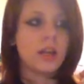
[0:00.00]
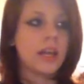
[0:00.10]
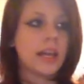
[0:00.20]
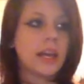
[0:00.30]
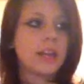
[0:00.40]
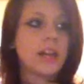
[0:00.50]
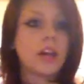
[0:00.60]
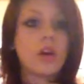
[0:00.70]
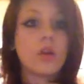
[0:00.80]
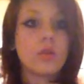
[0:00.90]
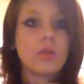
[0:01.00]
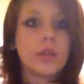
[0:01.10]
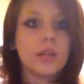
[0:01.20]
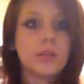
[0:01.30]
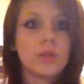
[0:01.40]
And like, oh no,
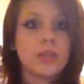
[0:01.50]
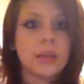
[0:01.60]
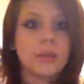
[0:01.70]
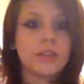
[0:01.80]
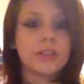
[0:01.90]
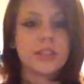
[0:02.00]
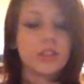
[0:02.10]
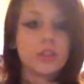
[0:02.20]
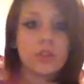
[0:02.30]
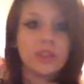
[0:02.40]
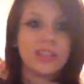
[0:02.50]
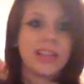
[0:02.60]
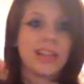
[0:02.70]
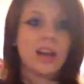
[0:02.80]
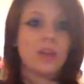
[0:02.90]
I didn't want that piercing, you know, you
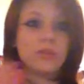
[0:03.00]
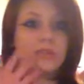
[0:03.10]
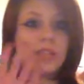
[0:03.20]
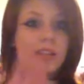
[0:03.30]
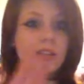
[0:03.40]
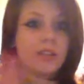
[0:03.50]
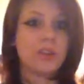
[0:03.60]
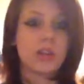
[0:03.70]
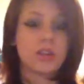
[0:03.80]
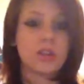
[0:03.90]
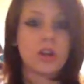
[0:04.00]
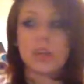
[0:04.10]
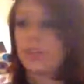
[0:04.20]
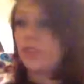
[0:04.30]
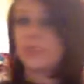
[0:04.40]
take it out and there you got a scar
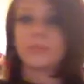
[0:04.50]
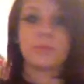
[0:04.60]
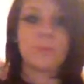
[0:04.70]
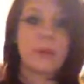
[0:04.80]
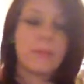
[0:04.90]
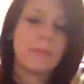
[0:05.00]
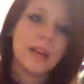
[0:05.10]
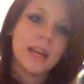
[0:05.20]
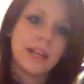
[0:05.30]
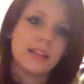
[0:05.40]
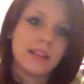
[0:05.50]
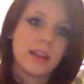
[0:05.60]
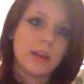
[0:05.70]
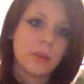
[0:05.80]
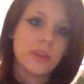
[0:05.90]
and you just spent money to
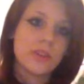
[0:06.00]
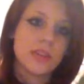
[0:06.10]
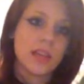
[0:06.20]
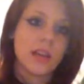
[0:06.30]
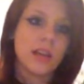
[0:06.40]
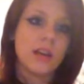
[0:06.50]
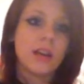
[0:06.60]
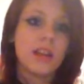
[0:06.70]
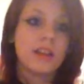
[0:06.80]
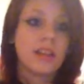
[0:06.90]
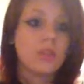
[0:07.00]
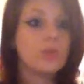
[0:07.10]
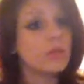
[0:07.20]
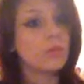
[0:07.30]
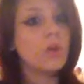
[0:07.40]
get a piercing that you
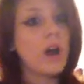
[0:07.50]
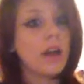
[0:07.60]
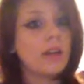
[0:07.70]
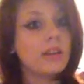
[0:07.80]
didn't want.